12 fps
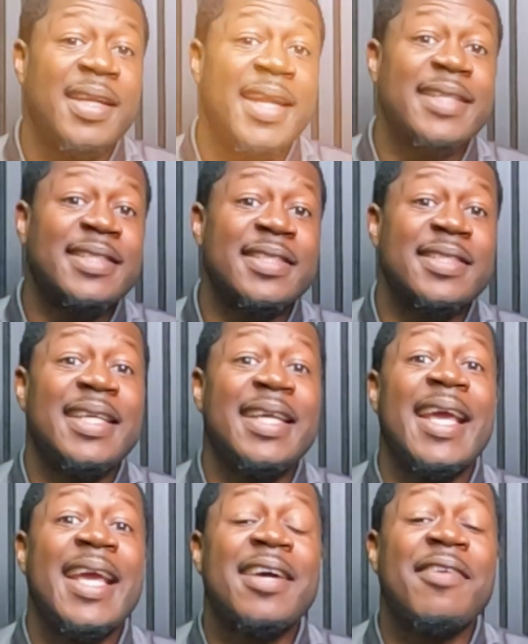Next is the
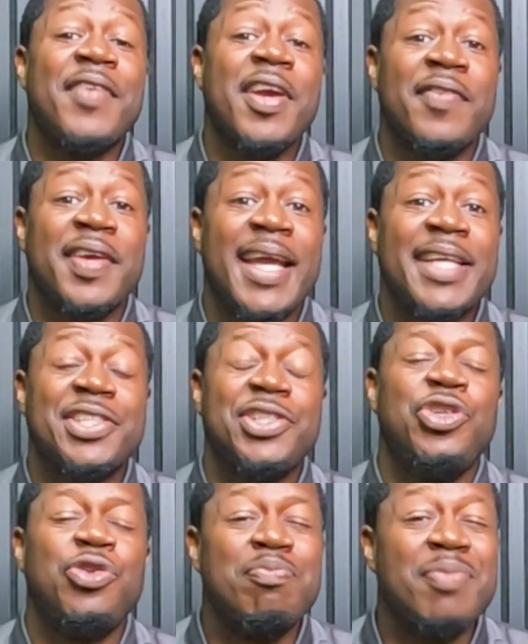income verification.
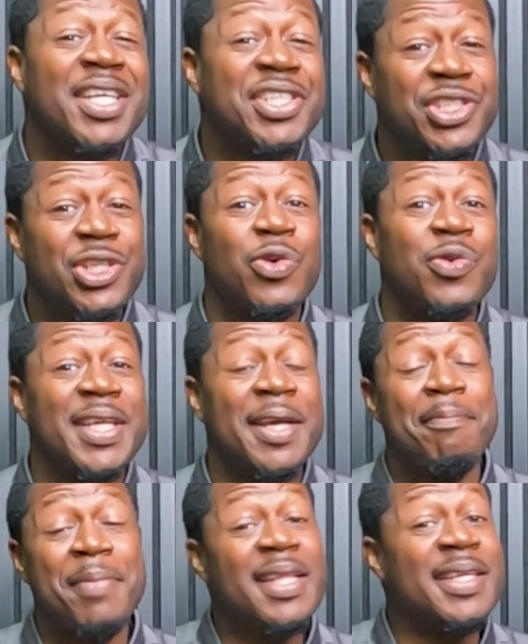You must show the
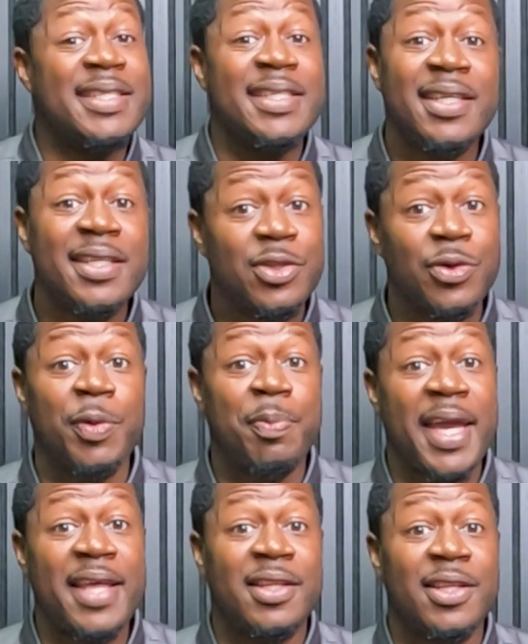ability to repay the